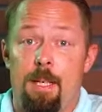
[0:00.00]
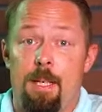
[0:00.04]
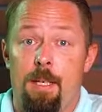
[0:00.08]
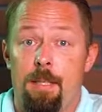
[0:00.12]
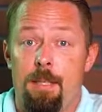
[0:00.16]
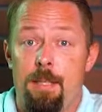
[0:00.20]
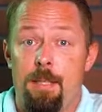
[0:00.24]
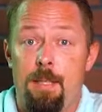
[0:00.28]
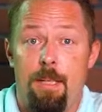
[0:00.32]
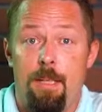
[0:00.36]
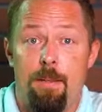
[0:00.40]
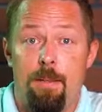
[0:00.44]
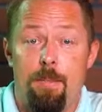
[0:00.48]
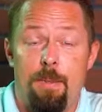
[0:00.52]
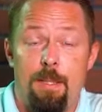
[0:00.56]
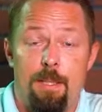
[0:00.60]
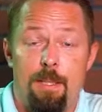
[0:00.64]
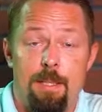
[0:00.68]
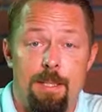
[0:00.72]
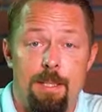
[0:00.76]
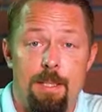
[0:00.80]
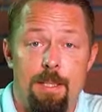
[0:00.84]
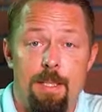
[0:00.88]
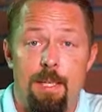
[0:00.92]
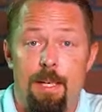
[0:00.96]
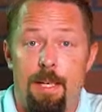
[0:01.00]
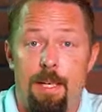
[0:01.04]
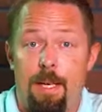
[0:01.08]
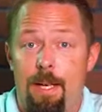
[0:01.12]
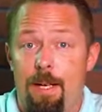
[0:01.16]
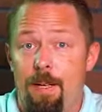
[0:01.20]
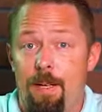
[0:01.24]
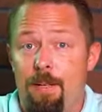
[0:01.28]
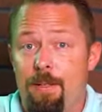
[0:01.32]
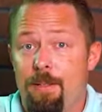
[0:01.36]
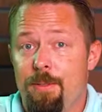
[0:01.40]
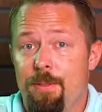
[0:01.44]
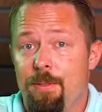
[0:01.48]
CNBC
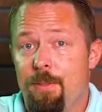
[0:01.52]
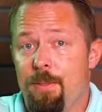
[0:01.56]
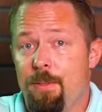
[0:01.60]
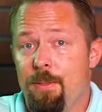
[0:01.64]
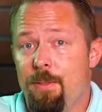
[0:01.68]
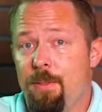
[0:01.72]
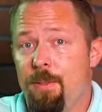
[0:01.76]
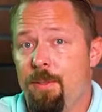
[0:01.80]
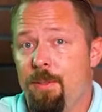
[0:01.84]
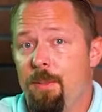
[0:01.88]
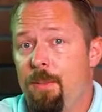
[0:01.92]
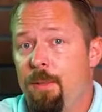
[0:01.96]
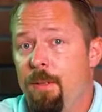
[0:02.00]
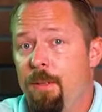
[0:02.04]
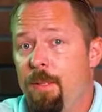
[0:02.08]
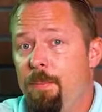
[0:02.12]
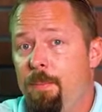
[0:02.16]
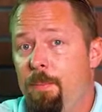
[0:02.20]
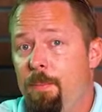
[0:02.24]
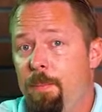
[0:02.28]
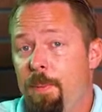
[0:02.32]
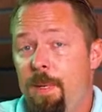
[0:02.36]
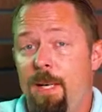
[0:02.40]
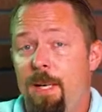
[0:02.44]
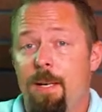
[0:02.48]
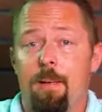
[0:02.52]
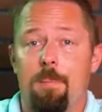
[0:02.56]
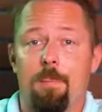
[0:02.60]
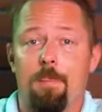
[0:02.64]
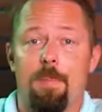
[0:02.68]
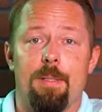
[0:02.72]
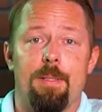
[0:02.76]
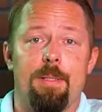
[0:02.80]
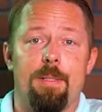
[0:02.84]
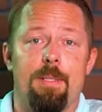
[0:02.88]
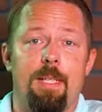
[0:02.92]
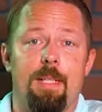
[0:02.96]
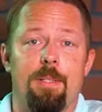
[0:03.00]
airs the story Big
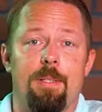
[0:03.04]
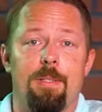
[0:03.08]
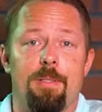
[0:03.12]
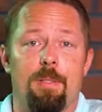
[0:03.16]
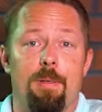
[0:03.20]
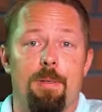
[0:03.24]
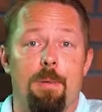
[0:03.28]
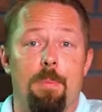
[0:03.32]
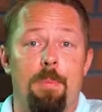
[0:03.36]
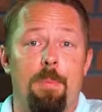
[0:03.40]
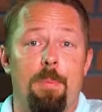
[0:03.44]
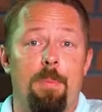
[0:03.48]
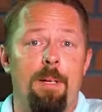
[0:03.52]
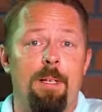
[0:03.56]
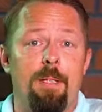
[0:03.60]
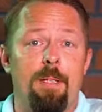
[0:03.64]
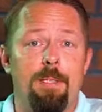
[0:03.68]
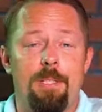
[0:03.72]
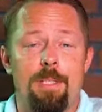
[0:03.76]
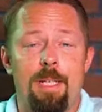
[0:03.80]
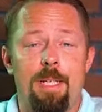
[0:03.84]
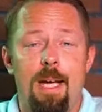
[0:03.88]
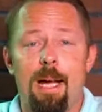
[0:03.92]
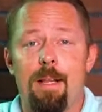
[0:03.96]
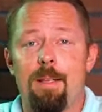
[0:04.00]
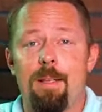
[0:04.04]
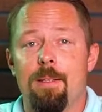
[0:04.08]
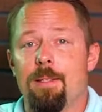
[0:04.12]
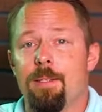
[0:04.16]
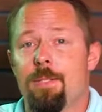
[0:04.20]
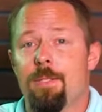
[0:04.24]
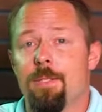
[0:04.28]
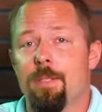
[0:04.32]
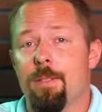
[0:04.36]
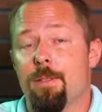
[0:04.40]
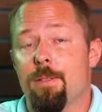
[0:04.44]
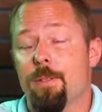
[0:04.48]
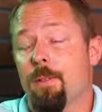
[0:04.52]
Potential but
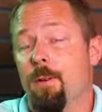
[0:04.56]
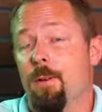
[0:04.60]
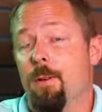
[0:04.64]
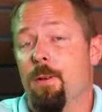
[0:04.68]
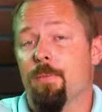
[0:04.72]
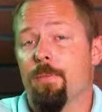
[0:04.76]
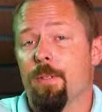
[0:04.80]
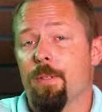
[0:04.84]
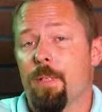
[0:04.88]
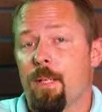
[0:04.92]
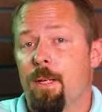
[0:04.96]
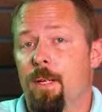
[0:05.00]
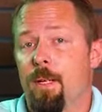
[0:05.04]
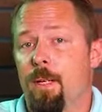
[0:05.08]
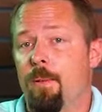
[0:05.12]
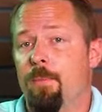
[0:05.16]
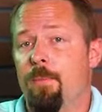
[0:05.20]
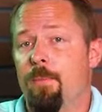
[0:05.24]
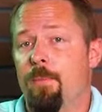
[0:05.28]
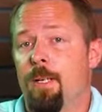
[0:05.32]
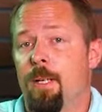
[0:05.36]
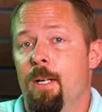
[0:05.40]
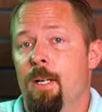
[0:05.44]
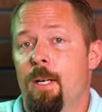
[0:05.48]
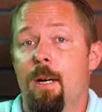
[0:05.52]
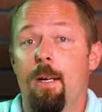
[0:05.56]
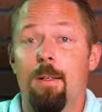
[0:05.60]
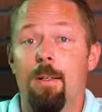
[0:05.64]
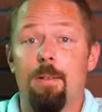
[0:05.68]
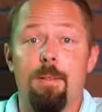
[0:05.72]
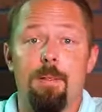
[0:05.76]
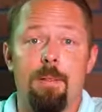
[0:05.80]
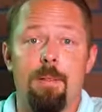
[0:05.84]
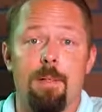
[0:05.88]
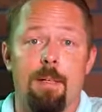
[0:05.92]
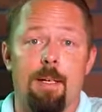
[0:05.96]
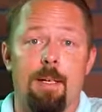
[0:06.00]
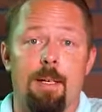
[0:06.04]
Challenges to Overcome, a
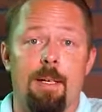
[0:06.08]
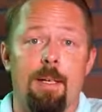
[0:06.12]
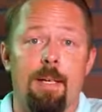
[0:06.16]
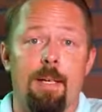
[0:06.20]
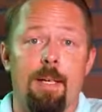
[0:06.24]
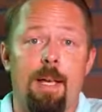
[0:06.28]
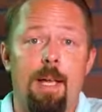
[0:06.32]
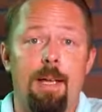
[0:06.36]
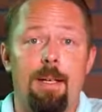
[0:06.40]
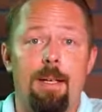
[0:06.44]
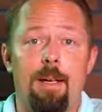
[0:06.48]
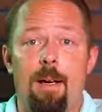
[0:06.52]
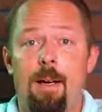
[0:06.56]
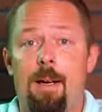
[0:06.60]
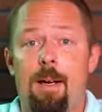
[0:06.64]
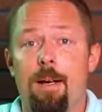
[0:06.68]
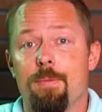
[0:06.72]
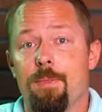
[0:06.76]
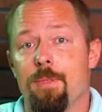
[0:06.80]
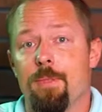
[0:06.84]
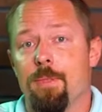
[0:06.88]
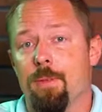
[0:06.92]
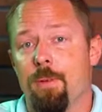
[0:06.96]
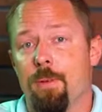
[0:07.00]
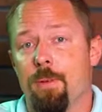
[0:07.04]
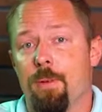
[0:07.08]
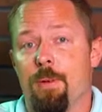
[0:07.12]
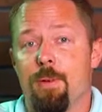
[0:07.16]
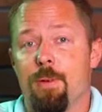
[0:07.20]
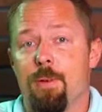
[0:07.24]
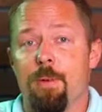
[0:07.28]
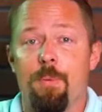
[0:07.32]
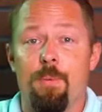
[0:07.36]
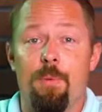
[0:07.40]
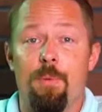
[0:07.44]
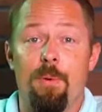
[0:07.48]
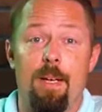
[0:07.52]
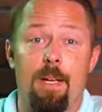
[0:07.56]
look at offshore
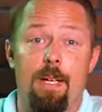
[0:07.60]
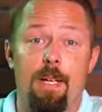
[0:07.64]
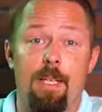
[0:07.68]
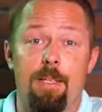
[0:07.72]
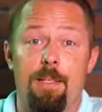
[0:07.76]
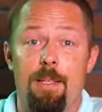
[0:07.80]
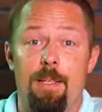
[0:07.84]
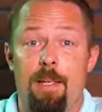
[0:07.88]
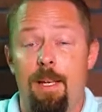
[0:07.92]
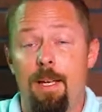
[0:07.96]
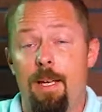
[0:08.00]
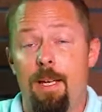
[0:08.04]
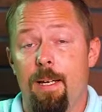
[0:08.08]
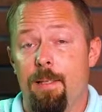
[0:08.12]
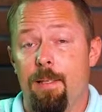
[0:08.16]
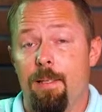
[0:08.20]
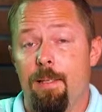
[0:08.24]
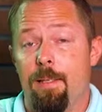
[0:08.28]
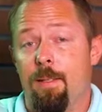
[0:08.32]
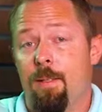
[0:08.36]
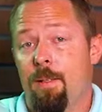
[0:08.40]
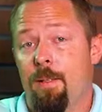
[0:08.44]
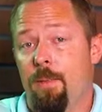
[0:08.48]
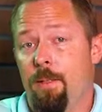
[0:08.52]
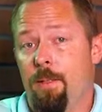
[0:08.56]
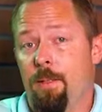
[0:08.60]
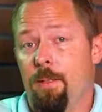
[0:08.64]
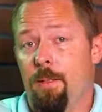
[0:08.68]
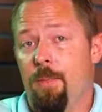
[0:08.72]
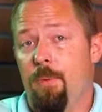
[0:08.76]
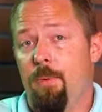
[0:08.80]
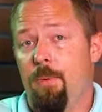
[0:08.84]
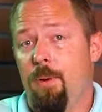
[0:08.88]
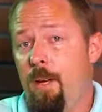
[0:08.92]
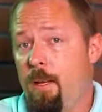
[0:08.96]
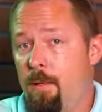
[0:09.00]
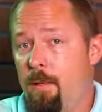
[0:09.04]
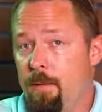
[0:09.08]
wind in the
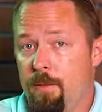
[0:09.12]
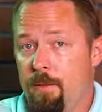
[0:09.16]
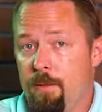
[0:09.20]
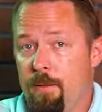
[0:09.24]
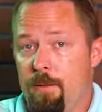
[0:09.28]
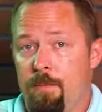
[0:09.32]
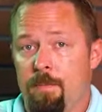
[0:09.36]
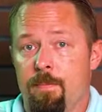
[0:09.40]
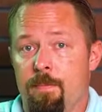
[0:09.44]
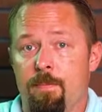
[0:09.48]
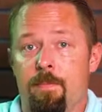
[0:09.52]
U.S.